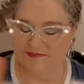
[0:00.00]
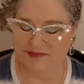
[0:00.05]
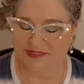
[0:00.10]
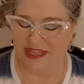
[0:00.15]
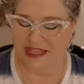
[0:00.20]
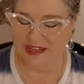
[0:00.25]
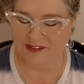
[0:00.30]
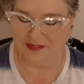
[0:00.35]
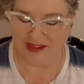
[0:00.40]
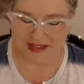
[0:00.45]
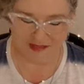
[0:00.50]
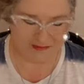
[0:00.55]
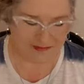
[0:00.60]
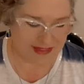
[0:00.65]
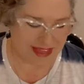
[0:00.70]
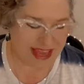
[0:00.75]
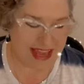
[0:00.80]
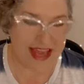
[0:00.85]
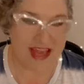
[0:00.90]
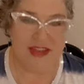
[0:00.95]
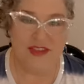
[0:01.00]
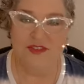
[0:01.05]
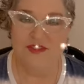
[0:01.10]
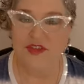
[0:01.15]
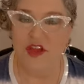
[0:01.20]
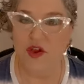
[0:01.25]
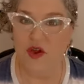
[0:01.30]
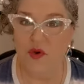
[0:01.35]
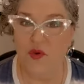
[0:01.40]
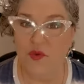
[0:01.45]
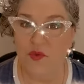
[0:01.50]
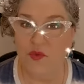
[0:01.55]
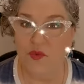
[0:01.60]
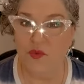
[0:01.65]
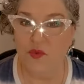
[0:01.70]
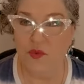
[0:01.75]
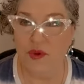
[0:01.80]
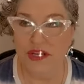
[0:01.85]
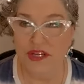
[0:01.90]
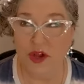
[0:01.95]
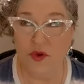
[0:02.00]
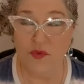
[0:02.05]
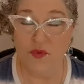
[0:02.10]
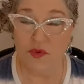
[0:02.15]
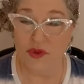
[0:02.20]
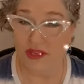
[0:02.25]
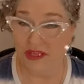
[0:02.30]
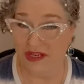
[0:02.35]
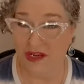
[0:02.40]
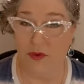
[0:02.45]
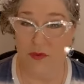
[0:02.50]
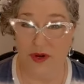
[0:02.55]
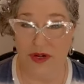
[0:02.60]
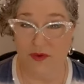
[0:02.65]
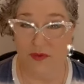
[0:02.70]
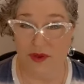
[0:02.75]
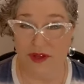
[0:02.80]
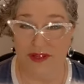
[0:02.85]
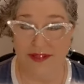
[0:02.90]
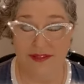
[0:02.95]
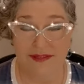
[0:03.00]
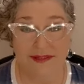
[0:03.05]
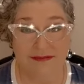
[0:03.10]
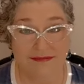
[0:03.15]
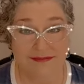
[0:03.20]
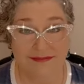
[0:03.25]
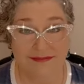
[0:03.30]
Anyway, so we don't really know what it was.